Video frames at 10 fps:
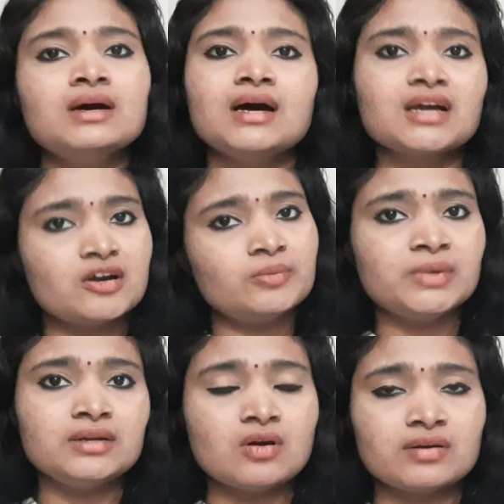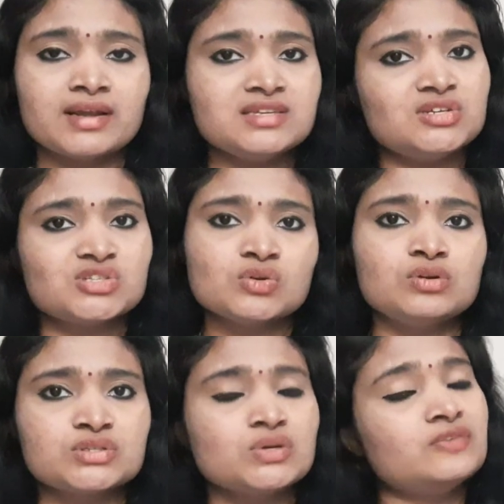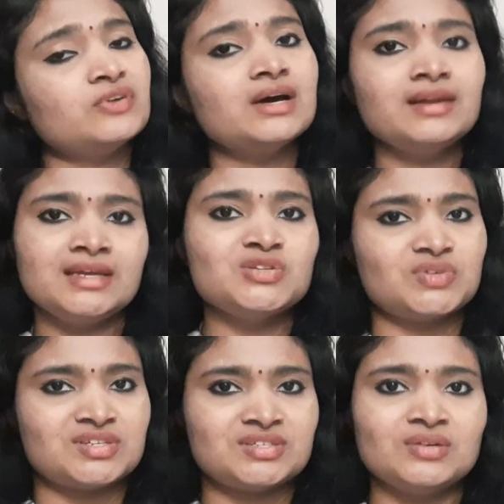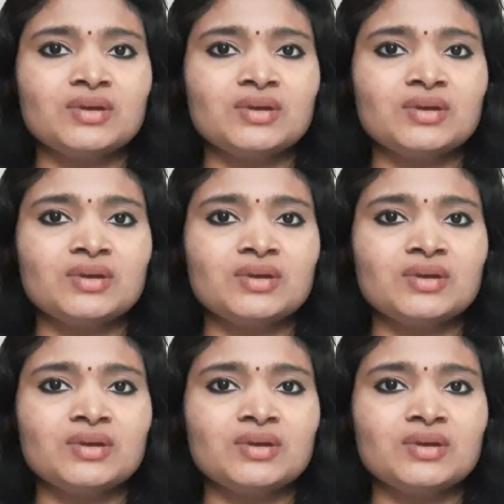a government organization also if you are interested.